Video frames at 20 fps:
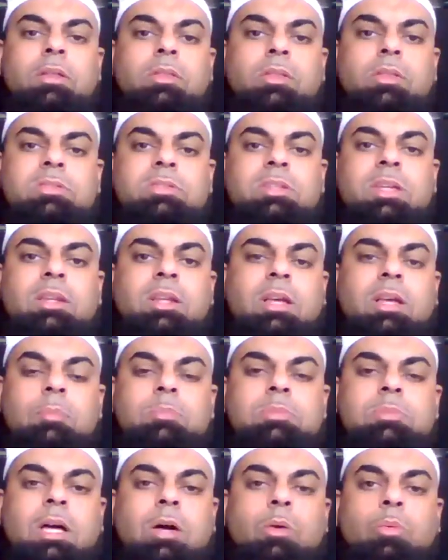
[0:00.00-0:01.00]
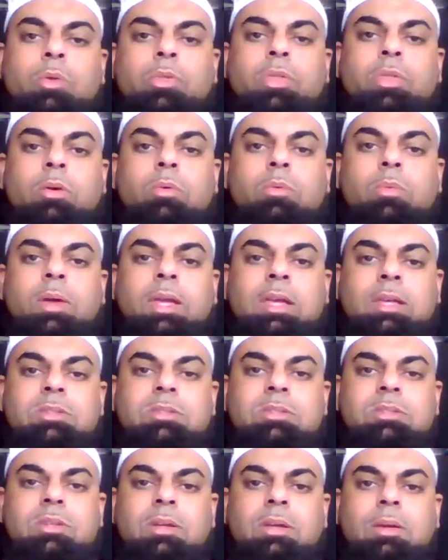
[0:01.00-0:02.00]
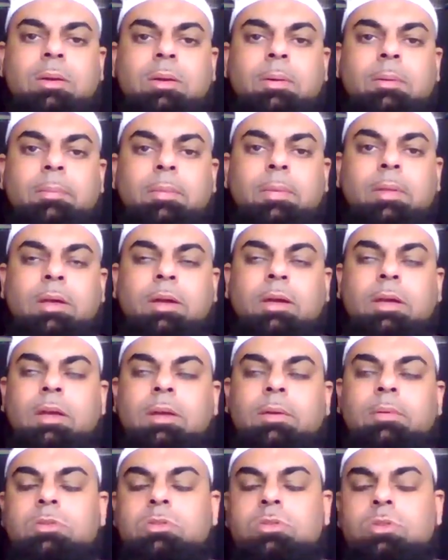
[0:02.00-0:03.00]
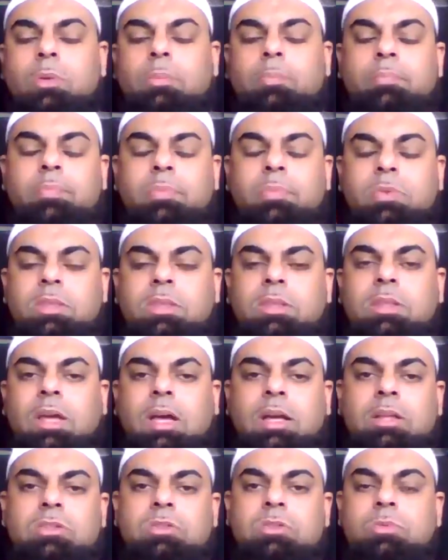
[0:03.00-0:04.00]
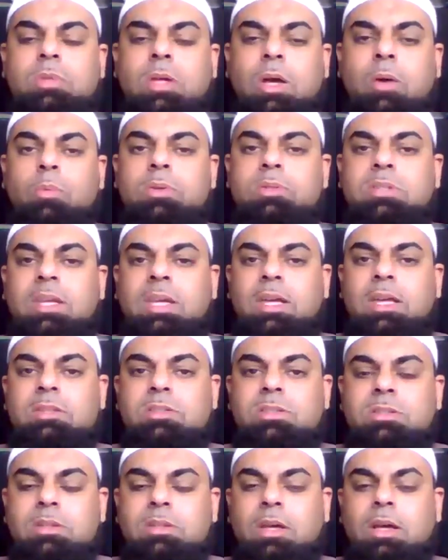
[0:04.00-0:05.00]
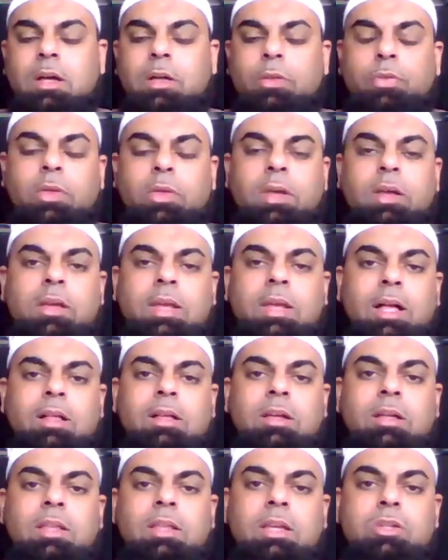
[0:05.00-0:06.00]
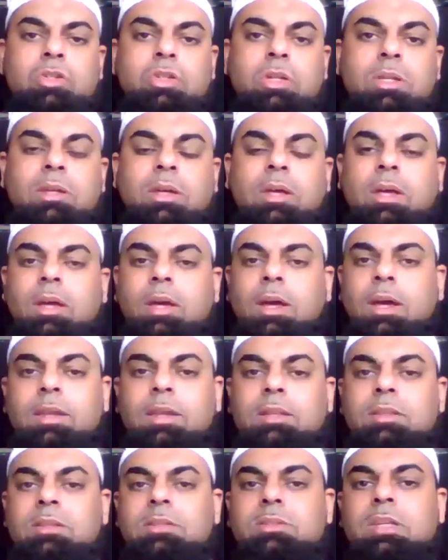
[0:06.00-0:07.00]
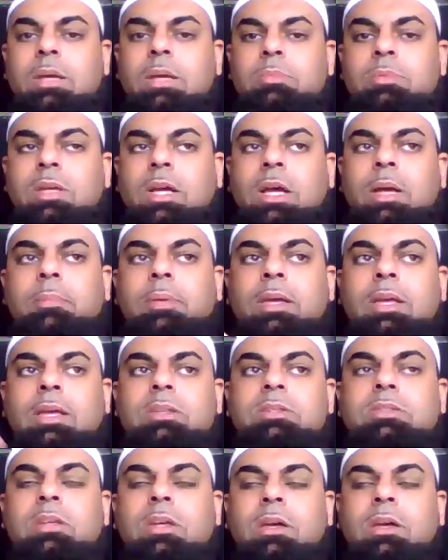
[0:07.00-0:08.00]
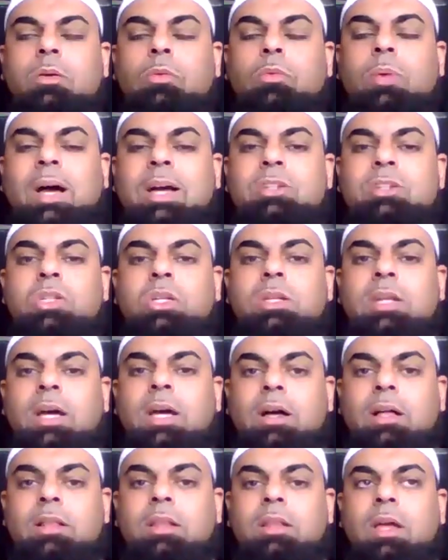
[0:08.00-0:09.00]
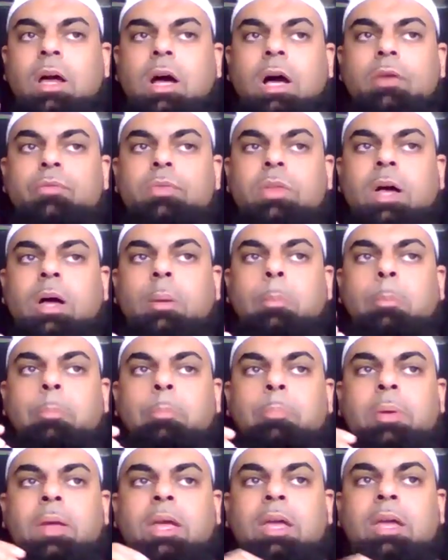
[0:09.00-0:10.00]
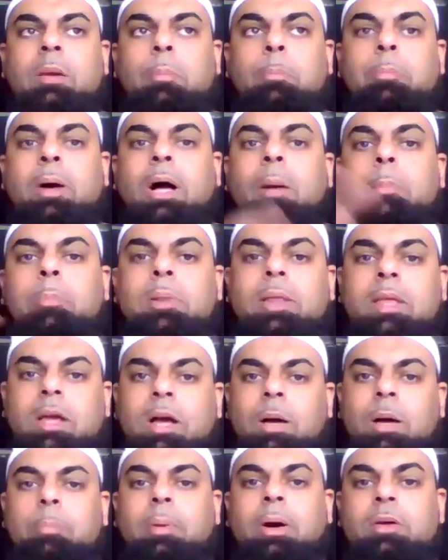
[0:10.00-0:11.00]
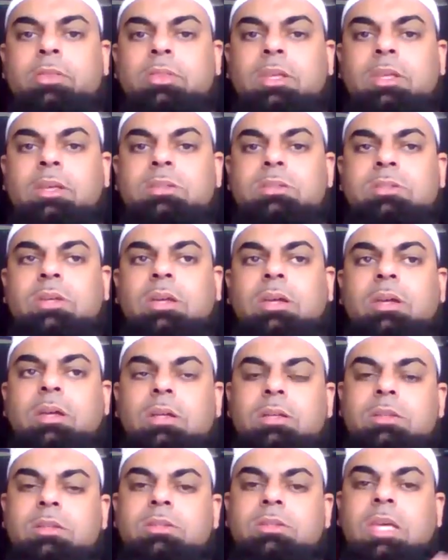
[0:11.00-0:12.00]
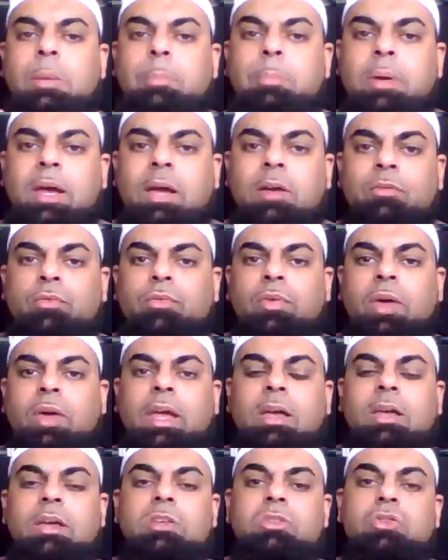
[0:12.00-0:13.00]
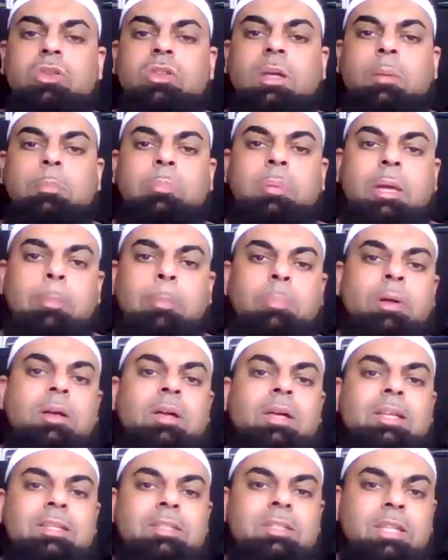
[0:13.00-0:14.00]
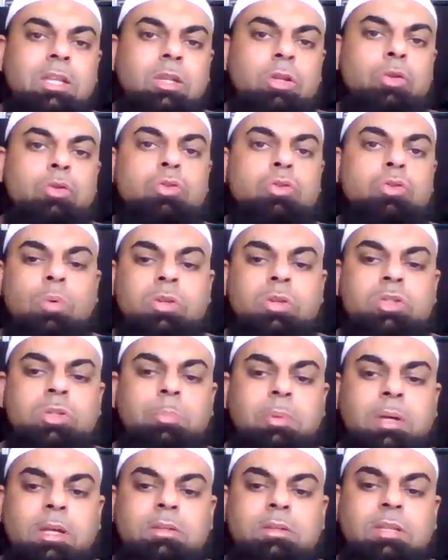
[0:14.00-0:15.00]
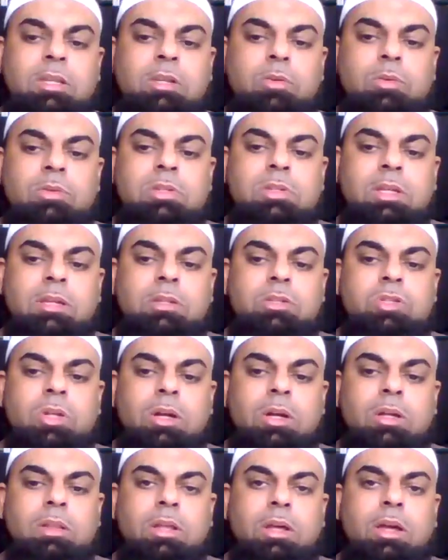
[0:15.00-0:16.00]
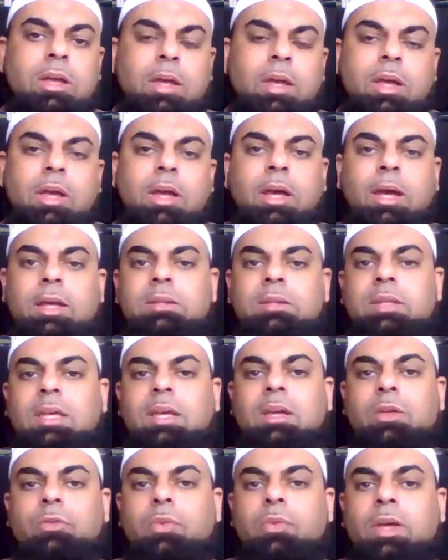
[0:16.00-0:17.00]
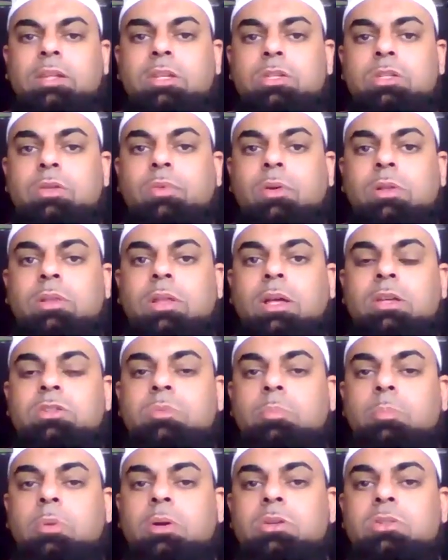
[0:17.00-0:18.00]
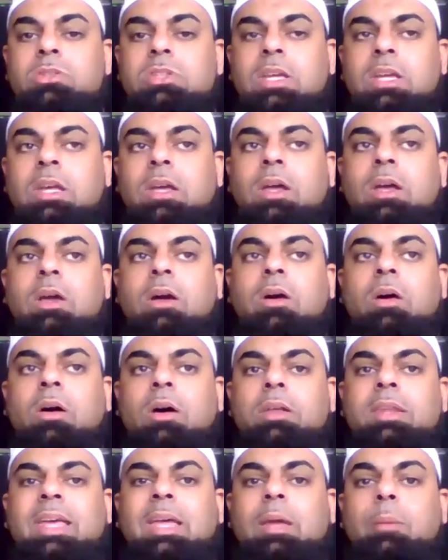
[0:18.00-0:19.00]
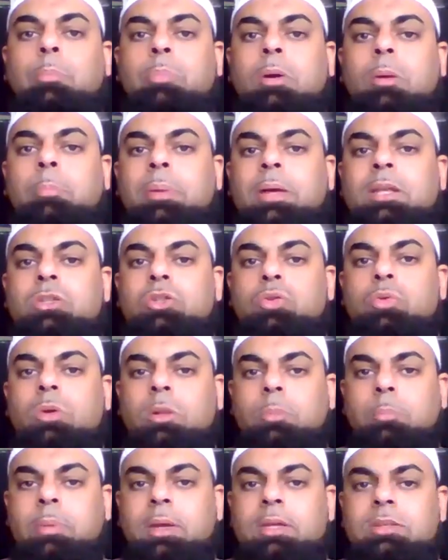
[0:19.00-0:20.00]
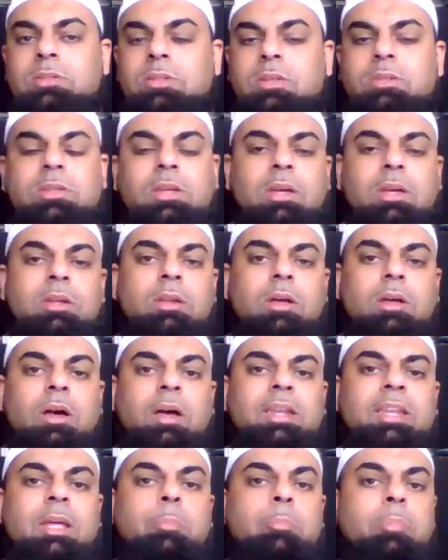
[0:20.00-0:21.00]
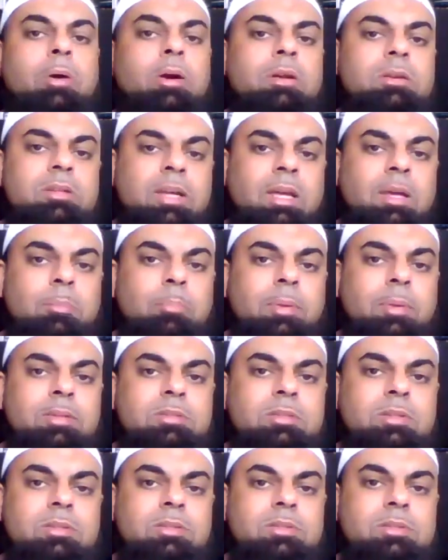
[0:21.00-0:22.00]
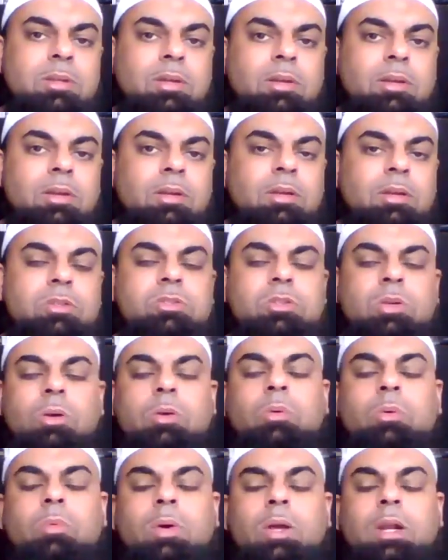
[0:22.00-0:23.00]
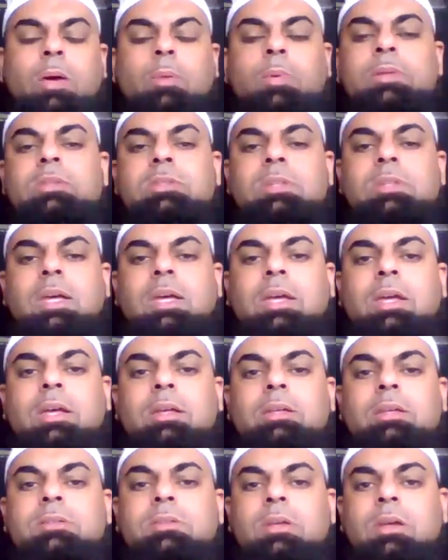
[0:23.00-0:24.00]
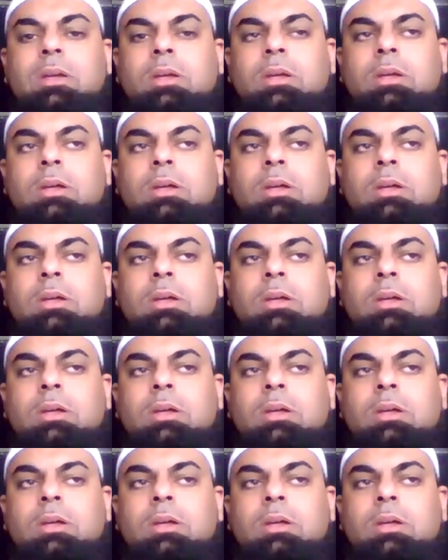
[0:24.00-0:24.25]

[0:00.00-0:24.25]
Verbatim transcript: the sun comes out without rays. Okay, so that that was his uh, thing, calculation, and at the same time his rationale of not being public about this. is keep it vague so that people continue to worship continuously, inshallah, and take advantage of Allah's mercy on a perpetual basis, not on a part-time basis. So what I would say is